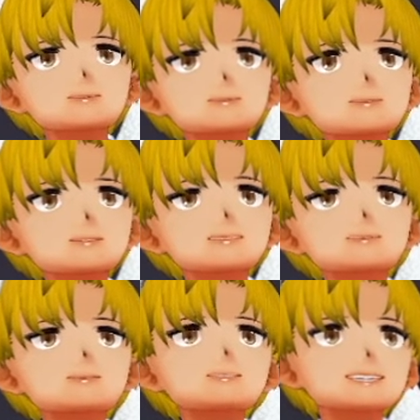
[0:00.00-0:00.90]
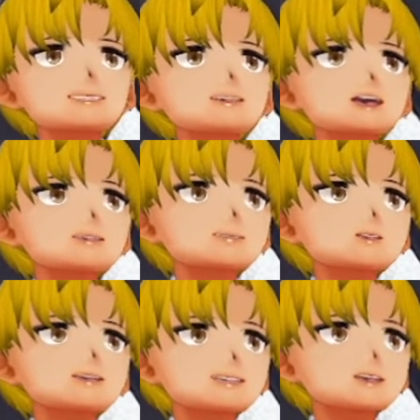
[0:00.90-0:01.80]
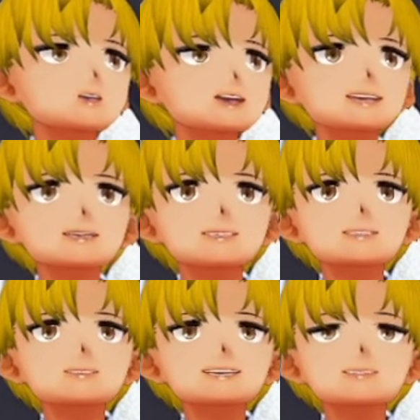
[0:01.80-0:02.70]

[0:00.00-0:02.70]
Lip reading: This is painful. No matter whenever,